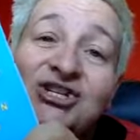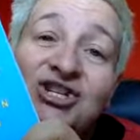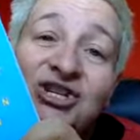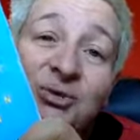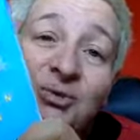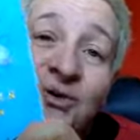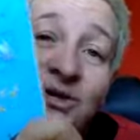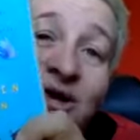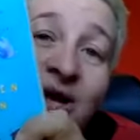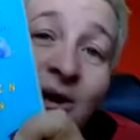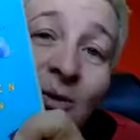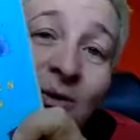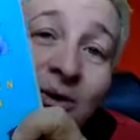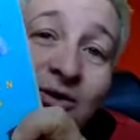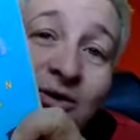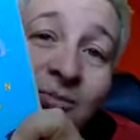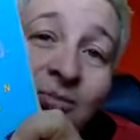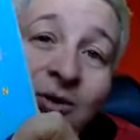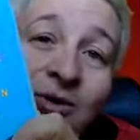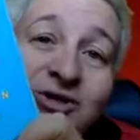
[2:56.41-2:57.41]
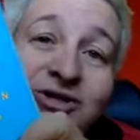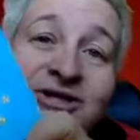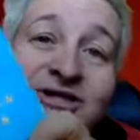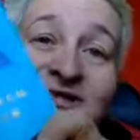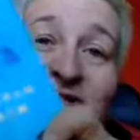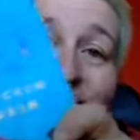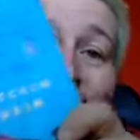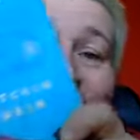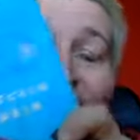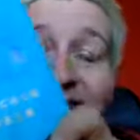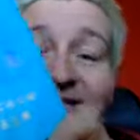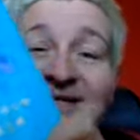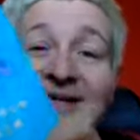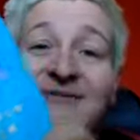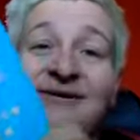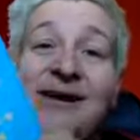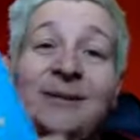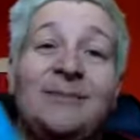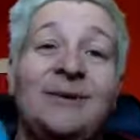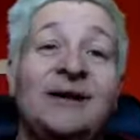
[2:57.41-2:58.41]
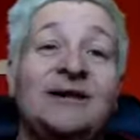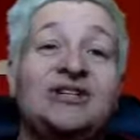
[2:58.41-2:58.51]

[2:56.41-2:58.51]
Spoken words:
she would go on a project to make herself happy,